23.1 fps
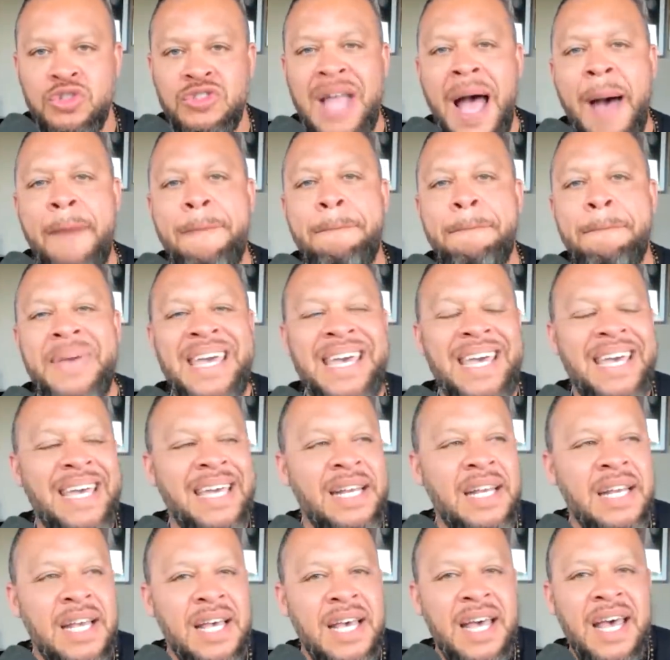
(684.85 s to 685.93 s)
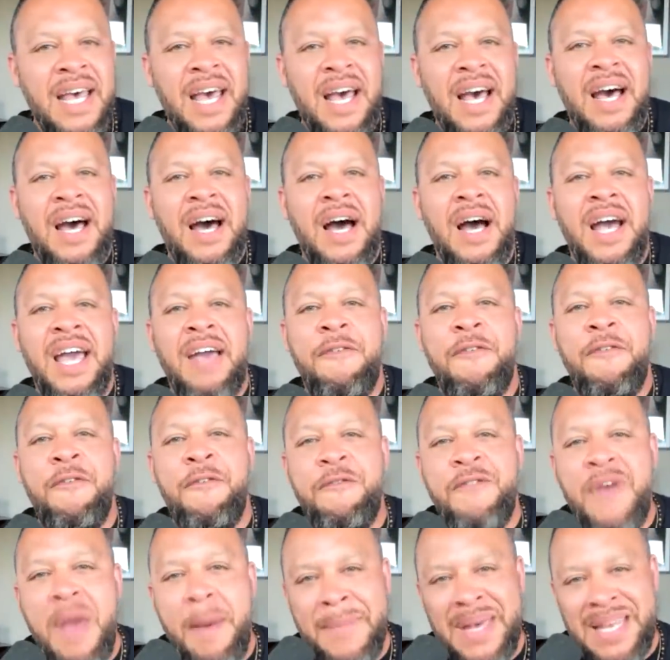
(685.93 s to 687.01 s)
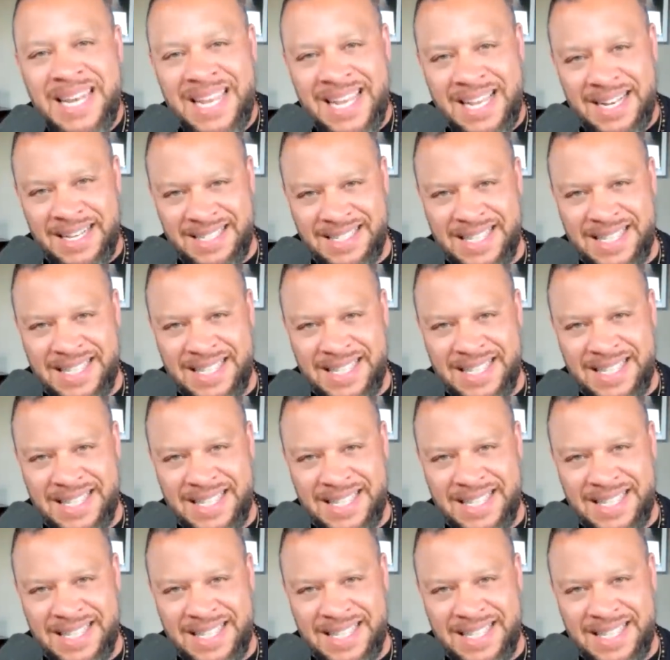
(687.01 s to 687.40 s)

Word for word: Stop being effeminate.